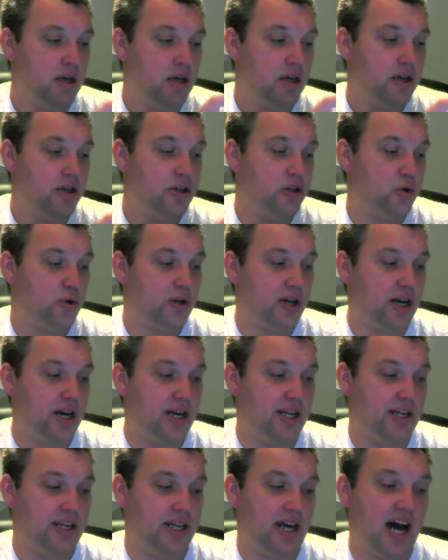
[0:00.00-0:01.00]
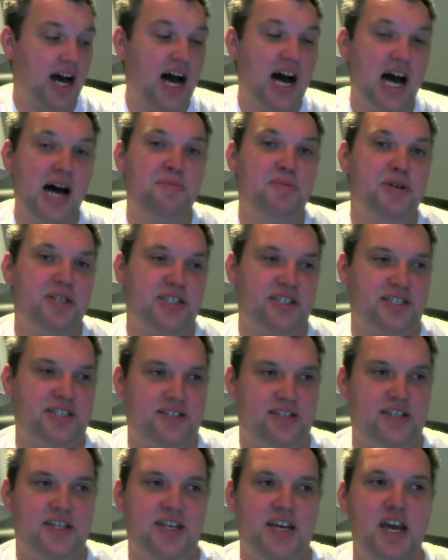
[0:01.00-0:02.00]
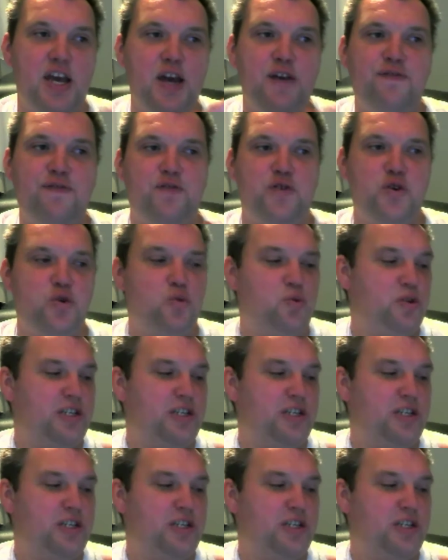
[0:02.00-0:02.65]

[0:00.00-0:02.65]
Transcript: you can arm it. If you